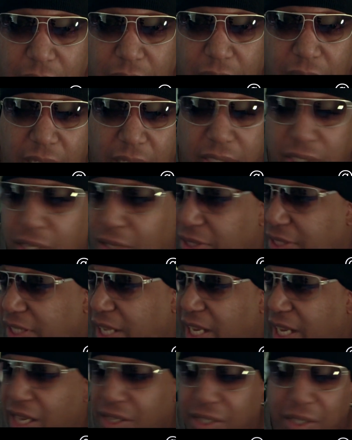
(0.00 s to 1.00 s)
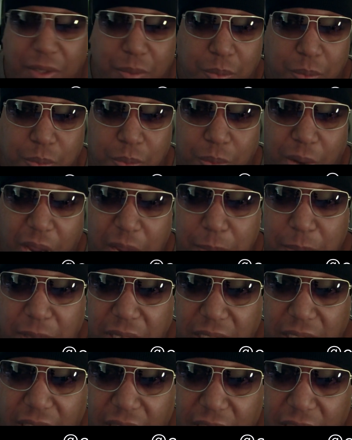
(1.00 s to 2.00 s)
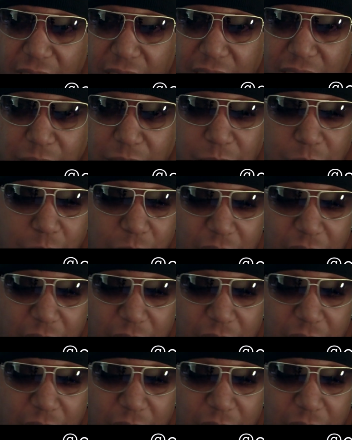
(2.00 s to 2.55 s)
Like, as long as he ain't out there raping kids and